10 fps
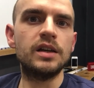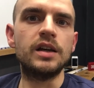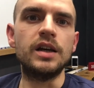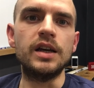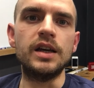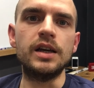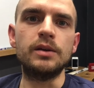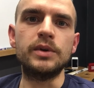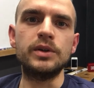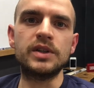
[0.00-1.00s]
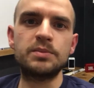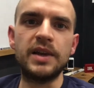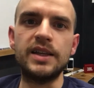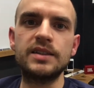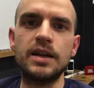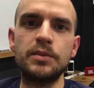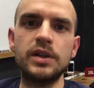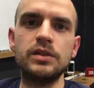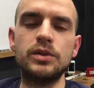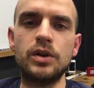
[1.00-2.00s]
When you explain
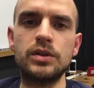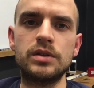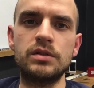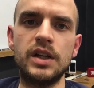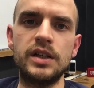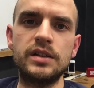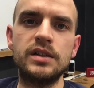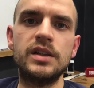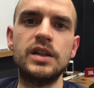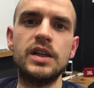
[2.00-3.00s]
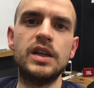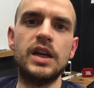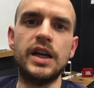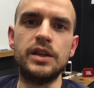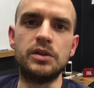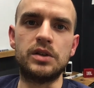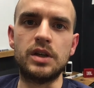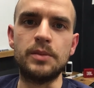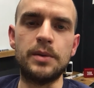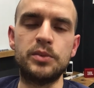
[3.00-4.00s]
someone, you also learn, and you
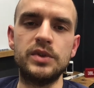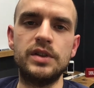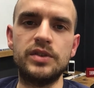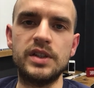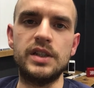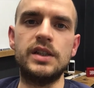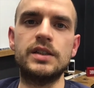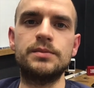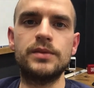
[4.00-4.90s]
come up with different ideas.